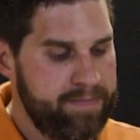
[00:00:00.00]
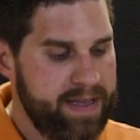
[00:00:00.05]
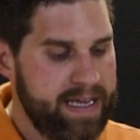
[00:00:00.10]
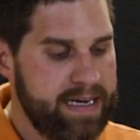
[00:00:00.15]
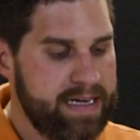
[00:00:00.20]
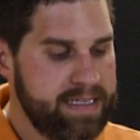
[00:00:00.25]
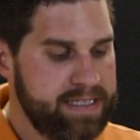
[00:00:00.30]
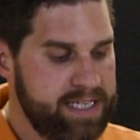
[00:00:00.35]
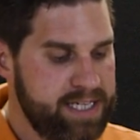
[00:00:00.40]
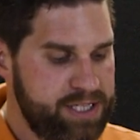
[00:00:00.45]

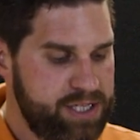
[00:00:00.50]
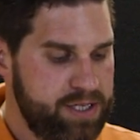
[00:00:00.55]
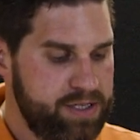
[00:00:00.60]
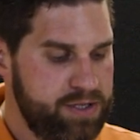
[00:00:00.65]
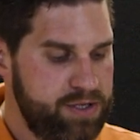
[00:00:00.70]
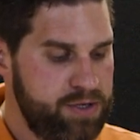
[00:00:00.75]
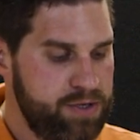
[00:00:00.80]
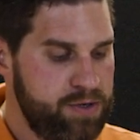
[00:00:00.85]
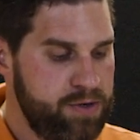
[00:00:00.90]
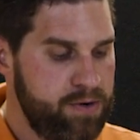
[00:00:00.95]
In
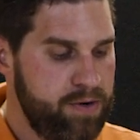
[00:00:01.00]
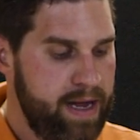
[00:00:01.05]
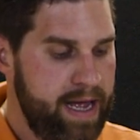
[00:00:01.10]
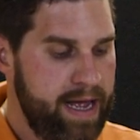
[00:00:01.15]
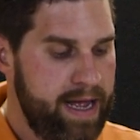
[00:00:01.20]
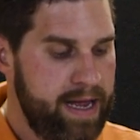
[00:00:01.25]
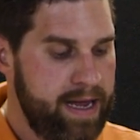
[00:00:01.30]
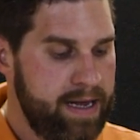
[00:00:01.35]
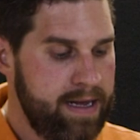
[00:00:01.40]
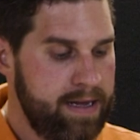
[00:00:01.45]
addition to
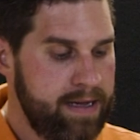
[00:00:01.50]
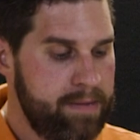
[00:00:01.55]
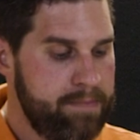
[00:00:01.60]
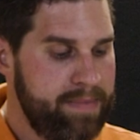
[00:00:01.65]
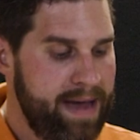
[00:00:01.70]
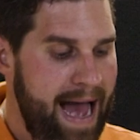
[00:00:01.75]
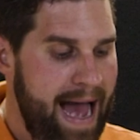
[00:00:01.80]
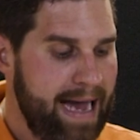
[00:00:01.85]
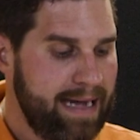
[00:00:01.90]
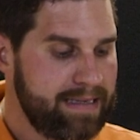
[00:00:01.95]
a
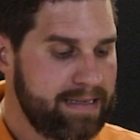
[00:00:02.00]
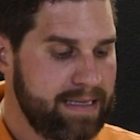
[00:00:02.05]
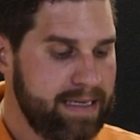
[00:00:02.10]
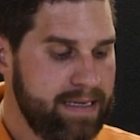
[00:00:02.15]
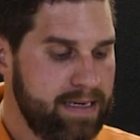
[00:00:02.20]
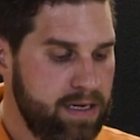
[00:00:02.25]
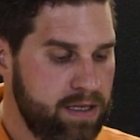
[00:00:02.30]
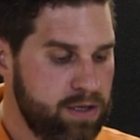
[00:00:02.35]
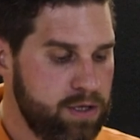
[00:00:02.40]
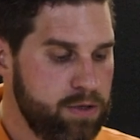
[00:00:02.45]

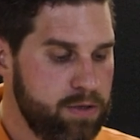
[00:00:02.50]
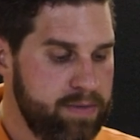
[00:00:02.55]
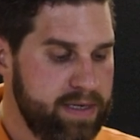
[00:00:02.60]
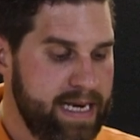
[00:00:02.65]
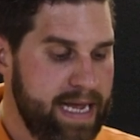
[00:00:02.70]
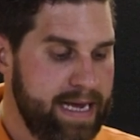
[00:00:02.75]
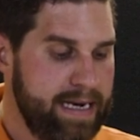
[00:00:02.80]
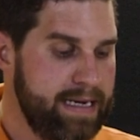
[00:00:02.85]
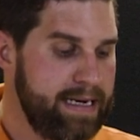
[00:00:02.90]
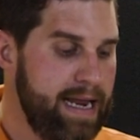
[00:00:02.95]
backlit
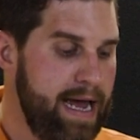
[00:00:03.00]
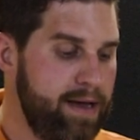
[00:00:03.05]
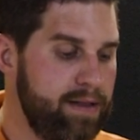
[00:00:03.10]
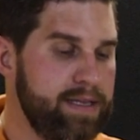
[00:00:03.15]
illuminated